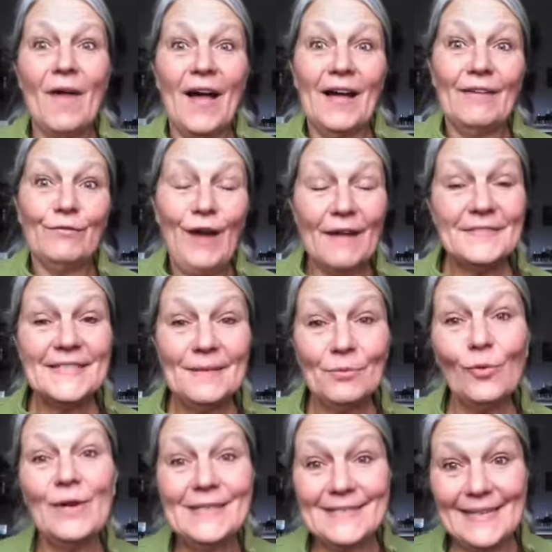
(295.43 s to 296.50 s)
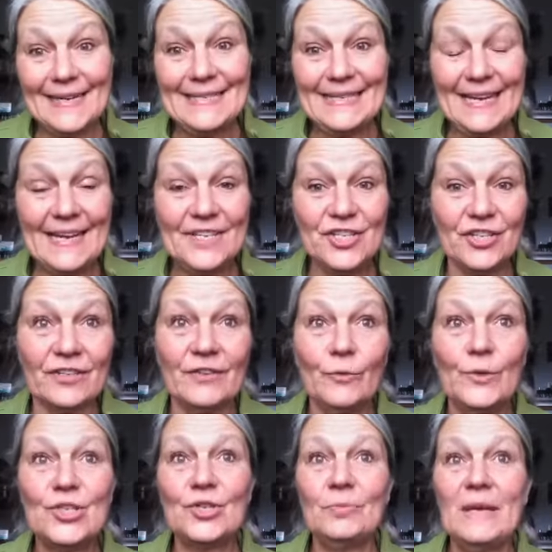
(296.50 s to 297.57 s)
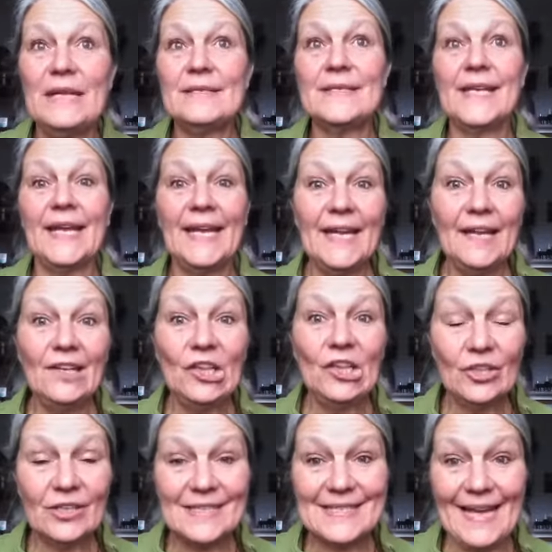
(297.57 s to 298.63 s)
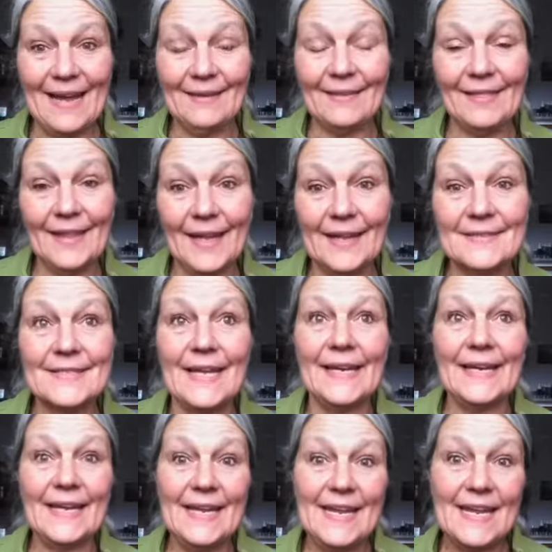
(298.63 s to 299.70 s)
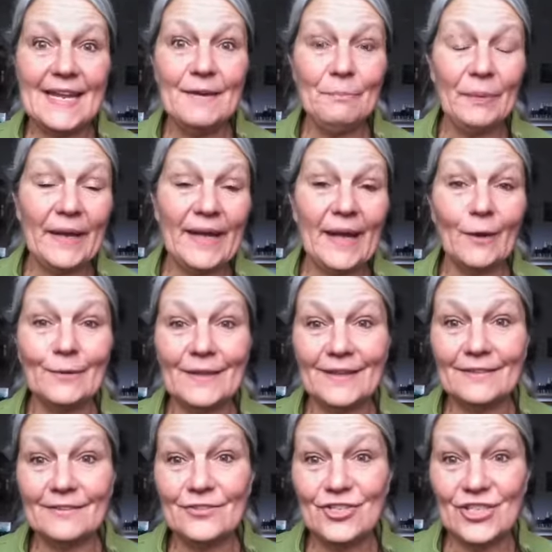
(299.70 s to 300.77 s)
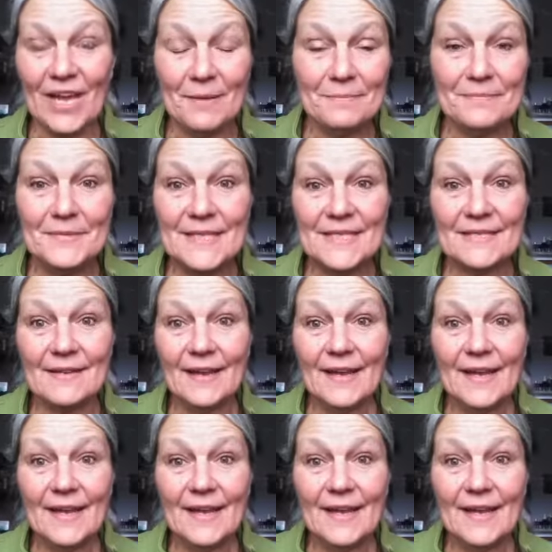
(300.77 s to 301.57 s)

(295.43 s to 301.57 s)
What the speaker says: Ralph's number one is ideation, which means he looks at things and he can pick out little gems